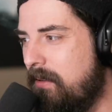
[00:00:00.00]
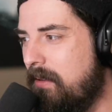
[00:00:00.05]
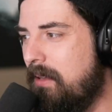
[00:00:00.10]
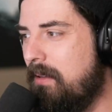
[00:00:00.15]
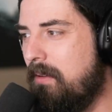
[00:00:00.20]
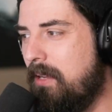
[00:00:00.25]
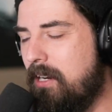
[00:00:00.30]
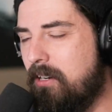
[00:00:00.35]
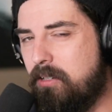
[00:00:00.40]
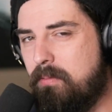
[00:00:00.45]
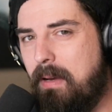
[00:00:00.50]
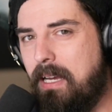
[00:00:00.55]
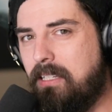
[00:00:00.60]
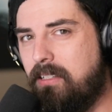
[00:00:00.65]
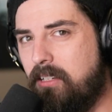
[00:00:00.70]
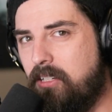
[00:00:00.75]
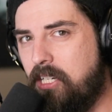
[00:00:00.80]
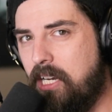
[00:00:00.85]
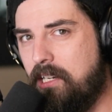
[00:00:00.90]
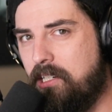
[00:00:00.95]
Here's my
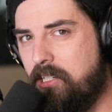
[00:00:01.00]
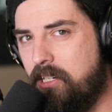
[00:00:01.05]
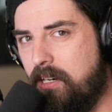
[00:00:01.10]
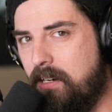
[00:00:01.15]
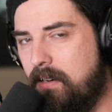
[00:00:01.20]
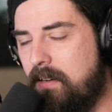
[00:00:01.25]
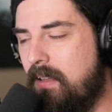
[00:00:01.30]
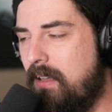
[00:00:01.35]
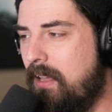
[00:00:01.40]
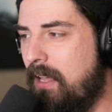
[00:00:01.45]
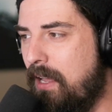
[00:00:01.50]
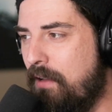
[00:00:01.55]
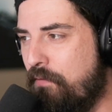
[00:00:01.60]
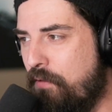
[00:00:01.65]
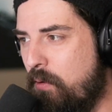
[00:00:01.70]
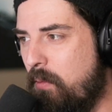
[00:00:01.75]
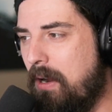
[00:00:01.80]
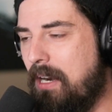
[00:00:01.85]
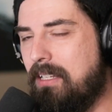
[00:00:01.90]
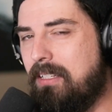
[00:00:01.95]
suggestion:
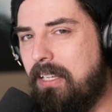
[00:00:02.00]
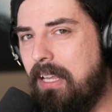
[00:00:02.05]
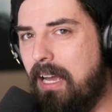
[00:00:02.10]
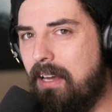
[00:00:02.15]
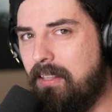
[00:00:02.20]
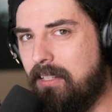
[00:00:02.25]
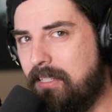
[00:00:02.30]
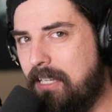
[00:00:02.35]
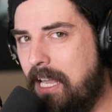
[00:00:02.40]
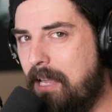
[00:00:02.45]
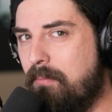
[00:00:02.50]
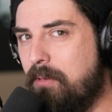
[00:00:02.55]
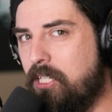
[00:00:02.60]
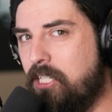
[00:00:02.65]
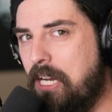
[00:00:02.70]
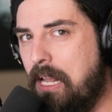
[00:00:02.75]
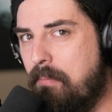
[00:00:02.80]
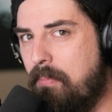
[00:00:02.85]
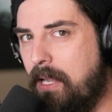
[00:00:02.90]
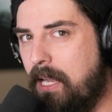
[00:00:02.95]
if you want to see how this game is
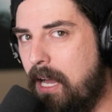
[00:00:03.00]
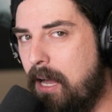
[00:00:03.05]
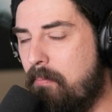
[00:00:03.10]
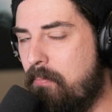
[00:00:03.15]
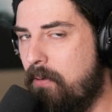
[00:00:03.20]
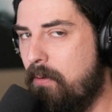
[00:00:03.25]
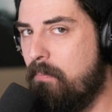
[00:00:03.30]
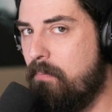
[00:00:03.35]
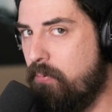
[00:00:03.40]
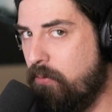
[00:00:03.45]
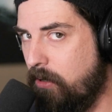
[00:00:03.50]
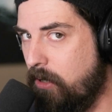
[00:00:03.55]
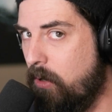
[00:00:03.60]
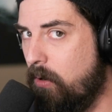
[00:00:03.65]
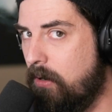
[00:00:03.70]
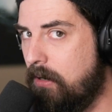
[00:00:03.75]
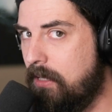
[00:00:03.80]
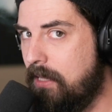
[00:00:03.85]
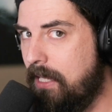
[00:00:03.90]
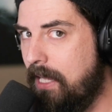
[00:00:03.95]
shaping up,
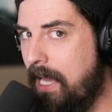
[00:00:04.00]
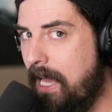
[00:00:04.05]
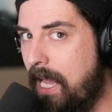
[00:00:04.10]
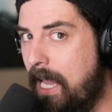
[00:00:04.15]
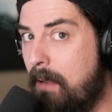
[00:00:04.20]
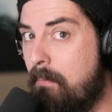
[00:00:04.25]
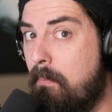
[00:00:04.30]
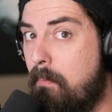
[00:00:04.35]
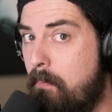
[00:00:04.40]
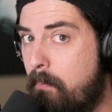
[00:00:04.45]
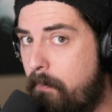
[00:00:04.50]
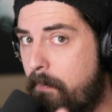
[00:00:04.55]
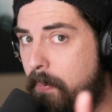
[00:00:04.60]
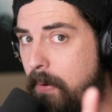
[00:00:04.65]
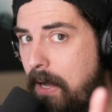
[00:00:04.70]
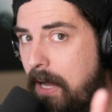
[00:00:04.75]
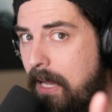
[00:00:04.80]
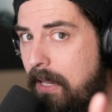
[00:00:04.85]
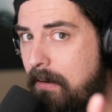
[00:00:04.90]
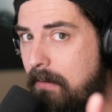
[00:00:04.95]
pre-order the game,
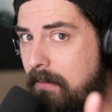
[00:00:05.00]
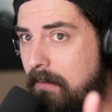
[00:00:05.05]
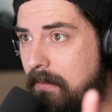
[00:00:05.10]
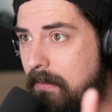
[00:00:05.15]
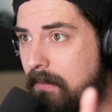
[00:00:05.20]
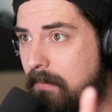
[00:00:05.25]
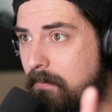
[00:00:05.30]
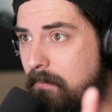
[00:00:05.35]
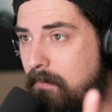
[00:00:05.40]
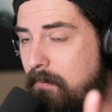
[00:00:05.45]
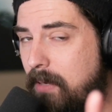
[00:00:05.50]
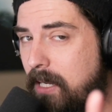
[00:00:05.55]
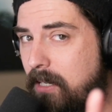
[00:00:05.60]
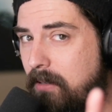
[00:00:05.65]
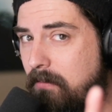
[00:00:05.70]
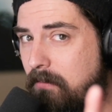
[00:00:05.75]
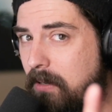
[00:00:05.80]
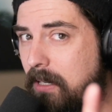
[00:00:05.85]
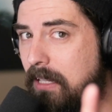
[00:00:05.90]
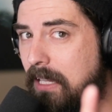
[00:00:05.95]
but
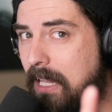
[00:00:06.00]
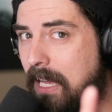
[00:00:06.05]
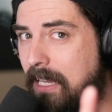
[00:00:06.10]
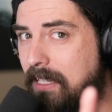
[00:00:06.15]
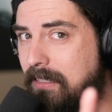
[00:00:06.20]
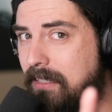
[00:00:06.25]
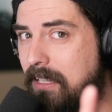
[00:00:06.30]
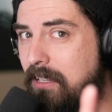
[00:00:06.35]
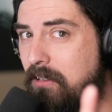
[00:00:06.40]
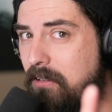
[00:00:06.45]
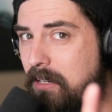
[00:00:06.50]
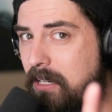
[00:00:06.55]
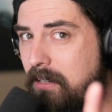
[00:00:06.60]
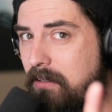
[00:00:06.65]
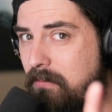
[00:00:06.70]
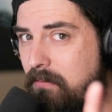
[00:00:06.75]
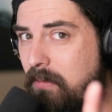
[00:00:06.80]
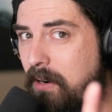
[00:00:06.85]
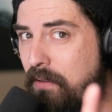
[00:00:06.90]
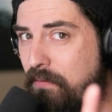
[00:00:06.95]
make realize that you
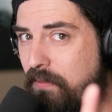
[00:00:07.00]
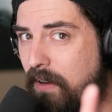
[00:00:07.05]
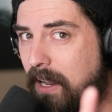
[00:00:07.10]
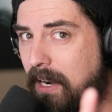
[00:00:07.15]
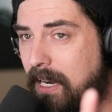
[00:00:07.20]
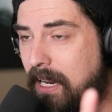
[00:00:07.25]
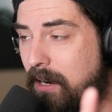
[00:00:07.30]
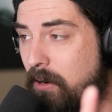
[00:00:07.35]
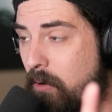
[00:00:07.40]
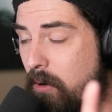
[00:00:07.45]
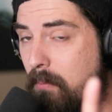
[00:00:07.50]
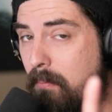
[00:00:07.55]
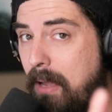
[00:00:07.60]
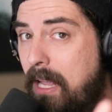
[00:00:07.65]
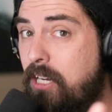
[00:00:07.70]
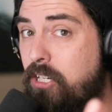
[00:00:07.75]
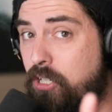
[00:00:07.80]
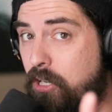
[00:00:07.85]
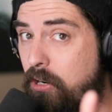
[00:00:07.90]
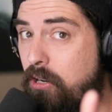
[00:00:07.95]
could refund it or
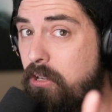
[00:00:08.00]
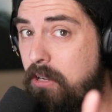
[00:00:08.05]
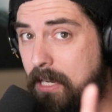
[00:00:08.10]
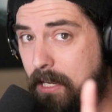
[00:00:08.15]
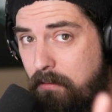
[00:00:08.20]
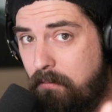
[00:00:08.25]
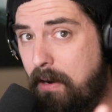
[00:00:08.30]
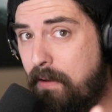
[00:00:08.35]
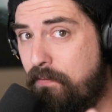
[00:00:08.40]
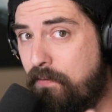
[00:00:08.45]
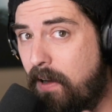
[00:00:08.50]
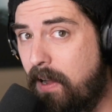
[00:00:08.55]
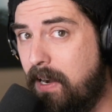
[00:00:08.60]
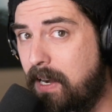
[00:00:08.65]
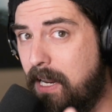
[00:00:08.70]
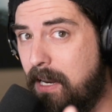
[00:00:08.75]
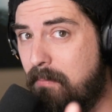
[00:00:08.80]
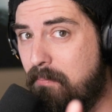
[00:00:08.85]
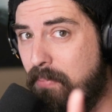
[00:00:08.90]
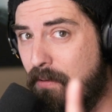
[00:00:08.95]
make sure you can refund
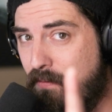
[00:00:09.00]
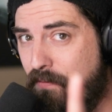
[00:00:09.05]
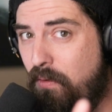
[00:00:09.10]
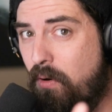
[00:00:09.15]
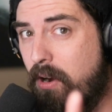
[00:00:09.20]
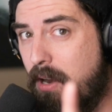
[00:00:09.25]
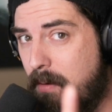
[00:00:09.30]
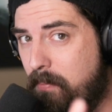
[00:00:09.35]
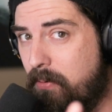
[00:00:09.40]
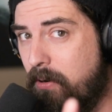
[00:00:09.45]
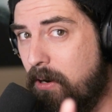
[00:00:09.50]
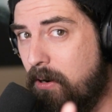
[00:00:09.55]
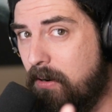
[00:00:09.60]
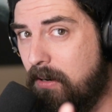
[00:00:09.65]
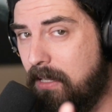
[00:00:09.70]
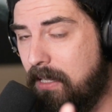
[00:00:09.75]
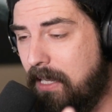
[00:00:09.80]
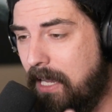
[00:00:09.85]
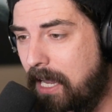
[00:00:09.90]
it before you pre-order the